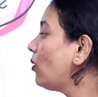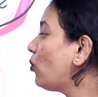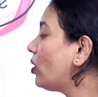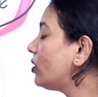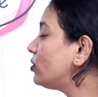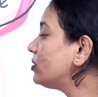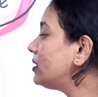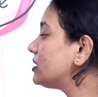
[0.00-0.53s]

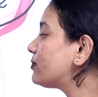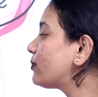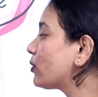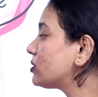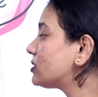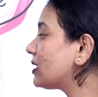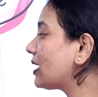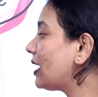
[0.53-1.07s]
what do this
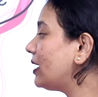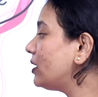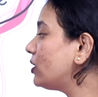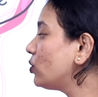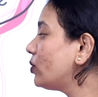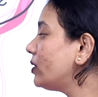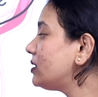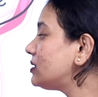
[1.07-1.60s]

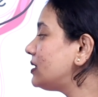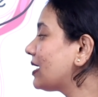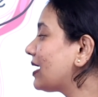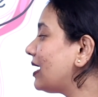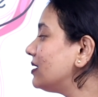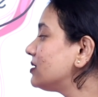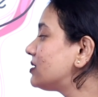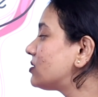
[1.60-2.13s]
prostaglandin do is they
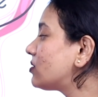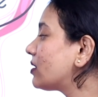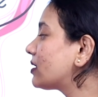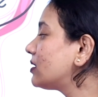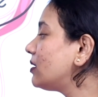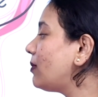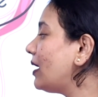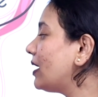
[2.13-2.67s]

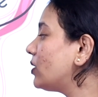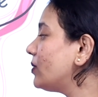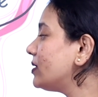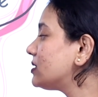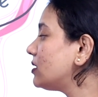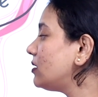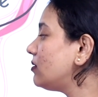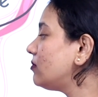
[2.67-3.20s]
constrict the blood
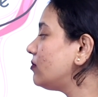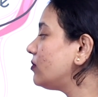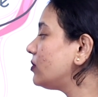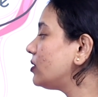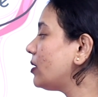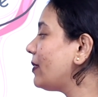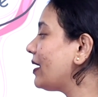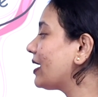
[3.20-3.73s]
vessel,
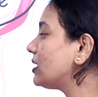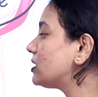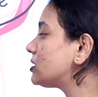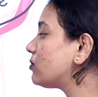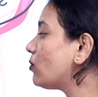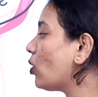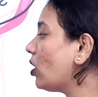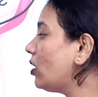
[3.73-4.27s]
they make it
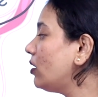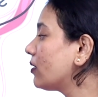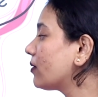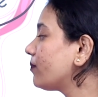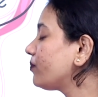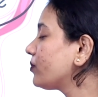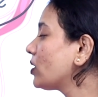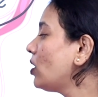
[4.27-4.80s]

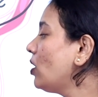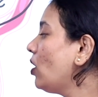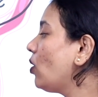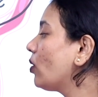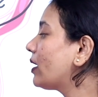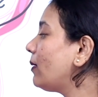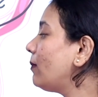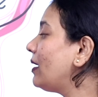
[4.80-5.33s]
smaller.
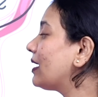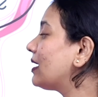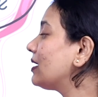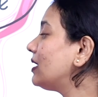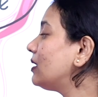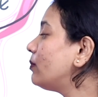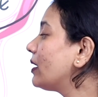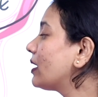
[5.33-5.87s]
Okay,
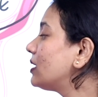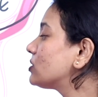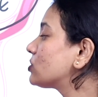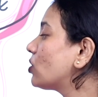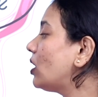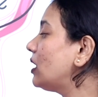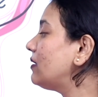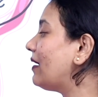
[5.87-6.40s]
making it big is
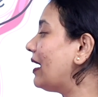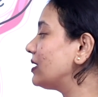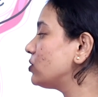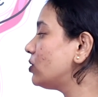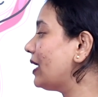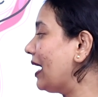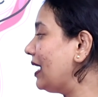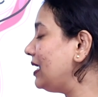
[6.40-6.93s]
called
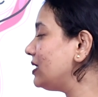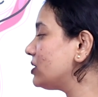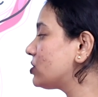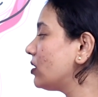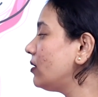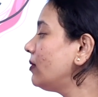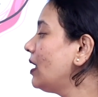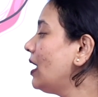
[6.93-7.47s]

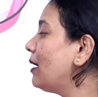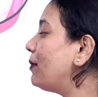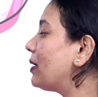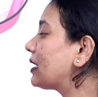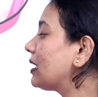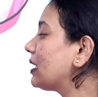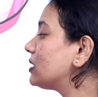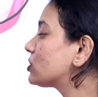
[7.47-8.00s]
vasodilation,
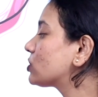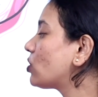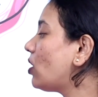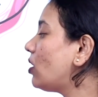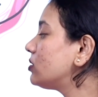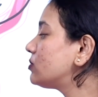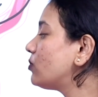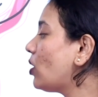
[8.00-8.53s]
making it
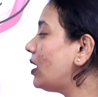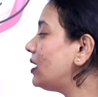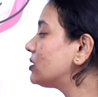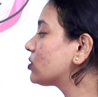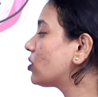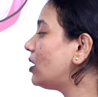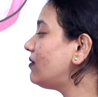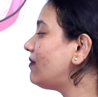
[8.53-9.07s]
small
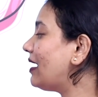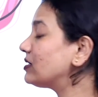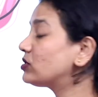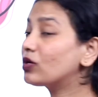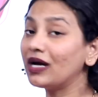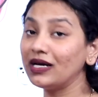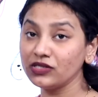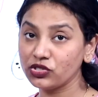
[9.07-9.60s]
is called
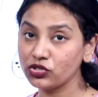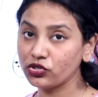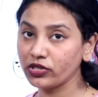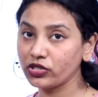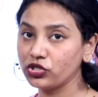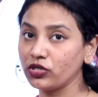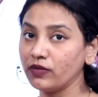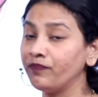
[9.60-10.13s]

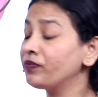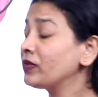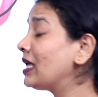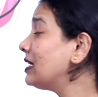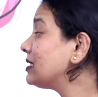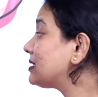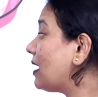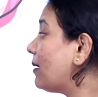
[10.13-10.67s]
vasoconstriction.
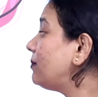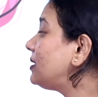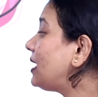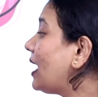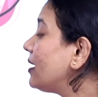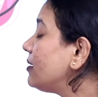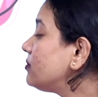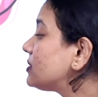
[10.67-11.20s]

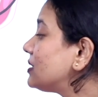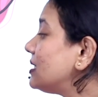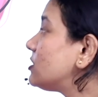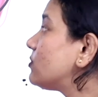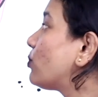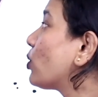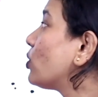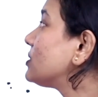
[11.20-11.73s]
Sometimes
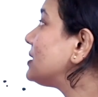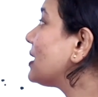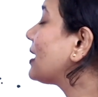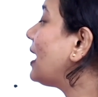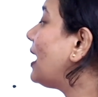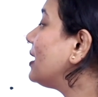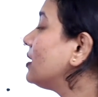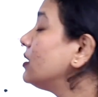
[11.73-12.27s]
this
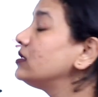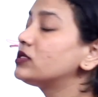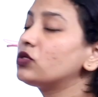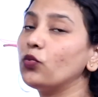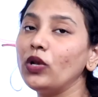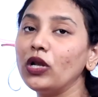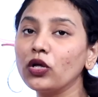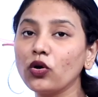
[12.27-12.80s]
prostaglandins
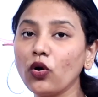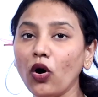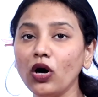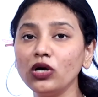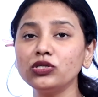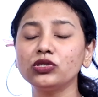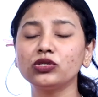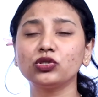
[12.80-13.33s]
will
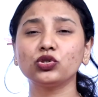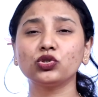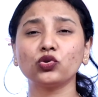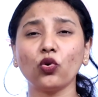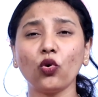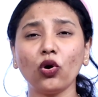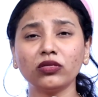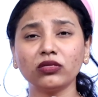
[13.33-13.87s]
cause
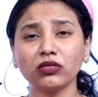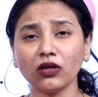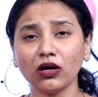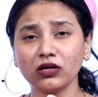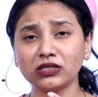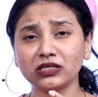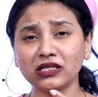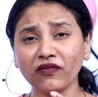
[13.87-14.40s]
so
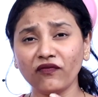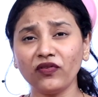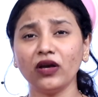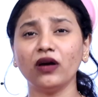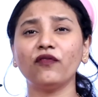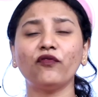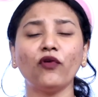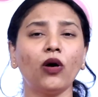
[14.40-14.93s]

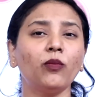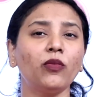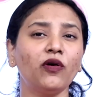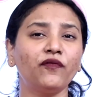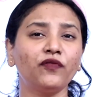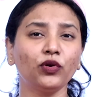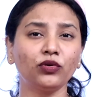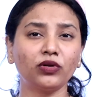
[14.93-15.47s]
severe form
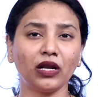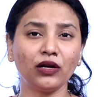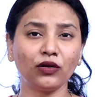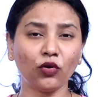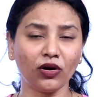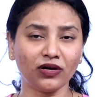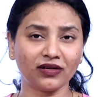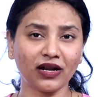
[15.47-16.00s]
of
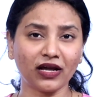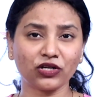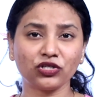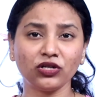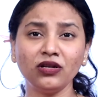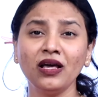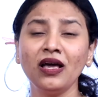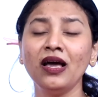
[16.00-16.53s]
uterine
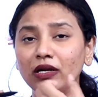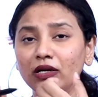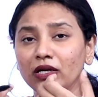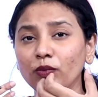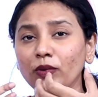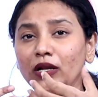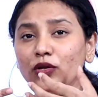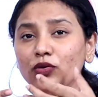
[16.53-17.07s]
contraction that
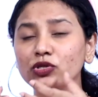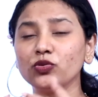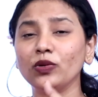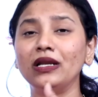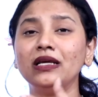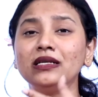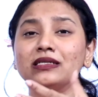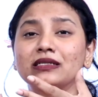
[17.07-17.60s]
it will
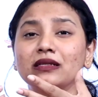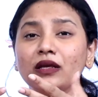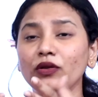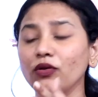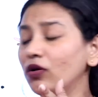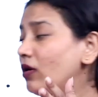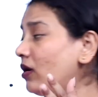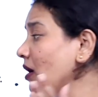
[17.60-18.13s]
usually
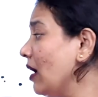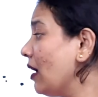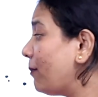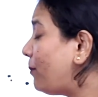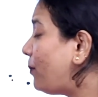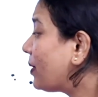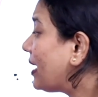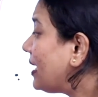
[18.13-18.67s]

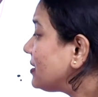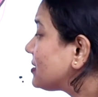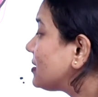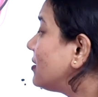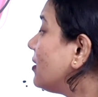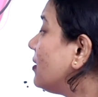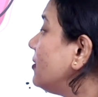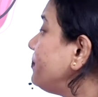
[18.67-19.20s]
press
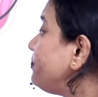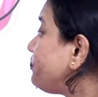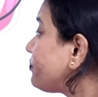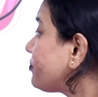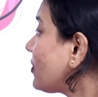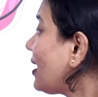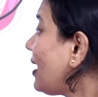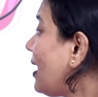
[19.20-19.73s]
the
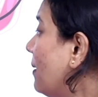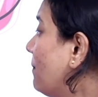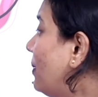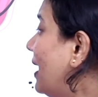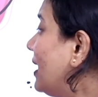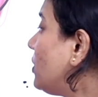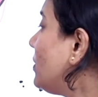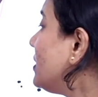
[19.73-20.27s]

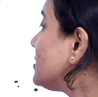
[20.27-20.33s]
blood